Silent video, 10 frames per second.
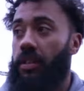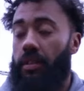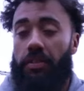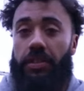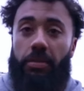
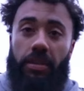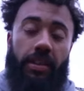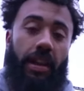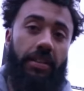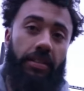obviously we're
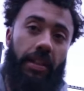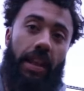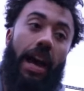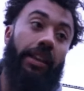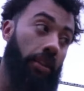going to
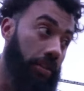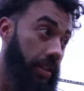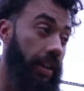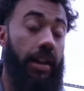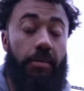analyse
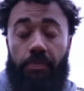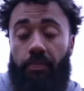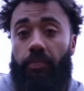the game